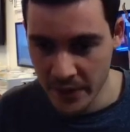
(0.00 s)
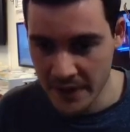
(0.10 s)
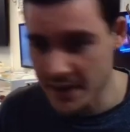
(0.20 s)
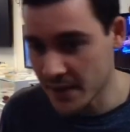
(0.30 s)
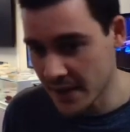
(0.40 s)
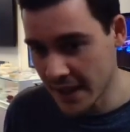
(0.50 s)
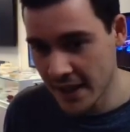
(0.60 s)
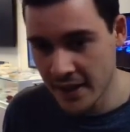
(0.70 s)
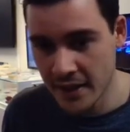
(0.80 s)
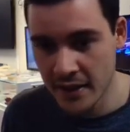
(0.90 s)
I did
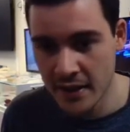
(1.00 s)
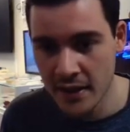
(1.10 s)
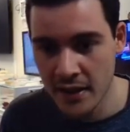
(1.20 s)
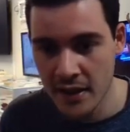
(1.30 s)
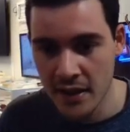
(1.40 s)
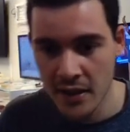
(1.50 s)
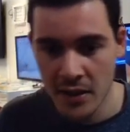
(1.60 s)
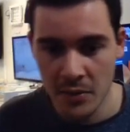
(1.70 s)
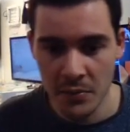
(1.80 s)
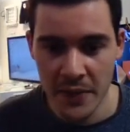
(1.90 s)
this for a
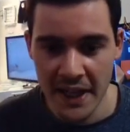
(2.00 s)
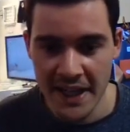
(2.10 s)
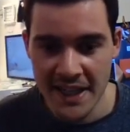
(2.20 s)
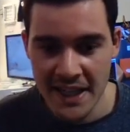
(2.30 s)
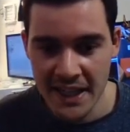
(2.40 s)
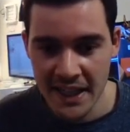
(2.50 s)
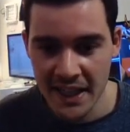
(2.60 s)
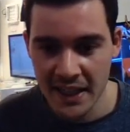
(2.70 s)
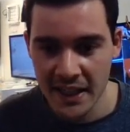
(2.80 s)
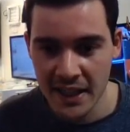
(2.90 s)
demo I did today,
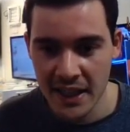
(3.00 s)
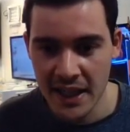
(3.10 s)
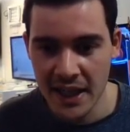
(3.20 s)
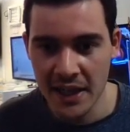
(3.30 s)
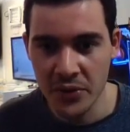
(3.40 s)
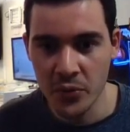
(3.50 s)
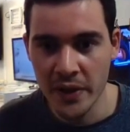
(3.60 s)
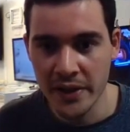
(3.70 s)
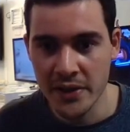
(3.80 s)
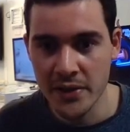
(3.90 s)

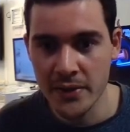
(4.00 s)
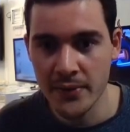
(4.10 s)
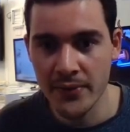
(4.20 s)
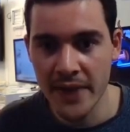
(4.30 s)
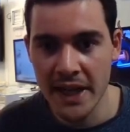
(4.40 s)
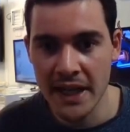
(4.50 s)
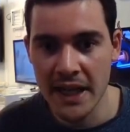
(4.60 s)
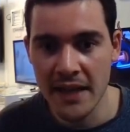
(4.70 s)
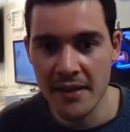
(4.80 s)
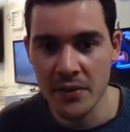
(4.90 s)
but ideally
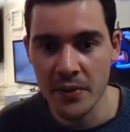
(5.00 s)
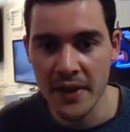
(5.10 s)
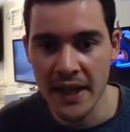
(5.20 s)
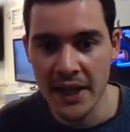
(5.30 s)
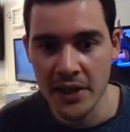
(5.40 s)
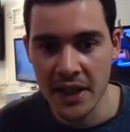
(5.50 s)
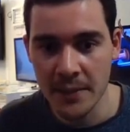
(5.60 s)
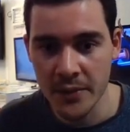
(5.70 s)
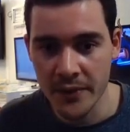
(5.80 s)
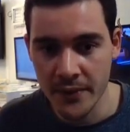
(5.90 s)
I'd want
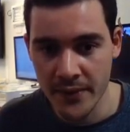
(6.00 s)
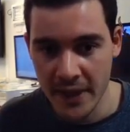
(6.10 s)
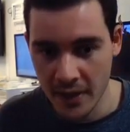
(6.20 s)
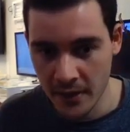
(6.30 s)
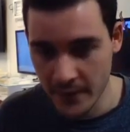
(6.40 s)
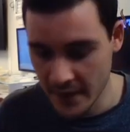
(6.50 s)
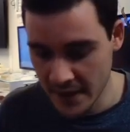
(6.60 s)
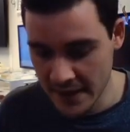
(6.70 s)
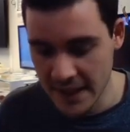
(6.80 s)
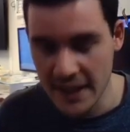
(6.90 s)
to finalize
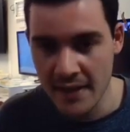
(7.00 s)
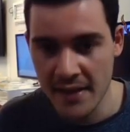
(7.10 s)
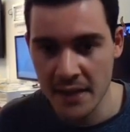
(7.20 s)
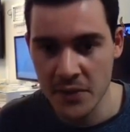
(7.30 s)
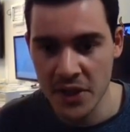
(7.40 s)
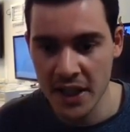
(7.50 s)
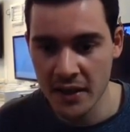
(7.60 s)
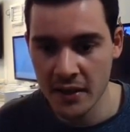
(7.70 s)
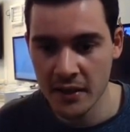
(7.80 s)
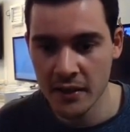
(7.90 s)
it with an outcome
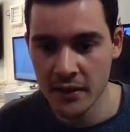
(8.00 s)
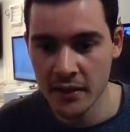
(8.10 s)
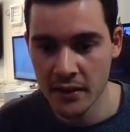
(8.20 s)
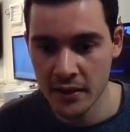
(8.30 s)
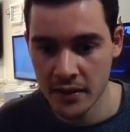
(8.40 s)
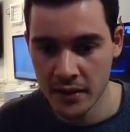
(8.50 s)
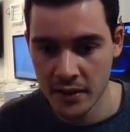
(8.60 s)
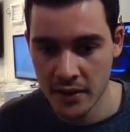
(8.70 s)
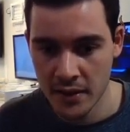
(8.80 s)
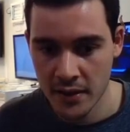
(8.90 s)
of the
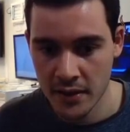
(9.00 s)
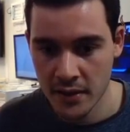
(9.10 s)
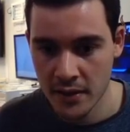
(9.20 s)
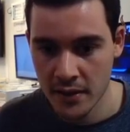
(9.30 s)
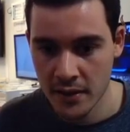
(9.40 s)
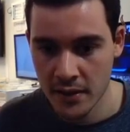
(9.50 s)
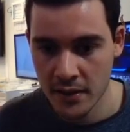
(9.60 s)
entire state machine,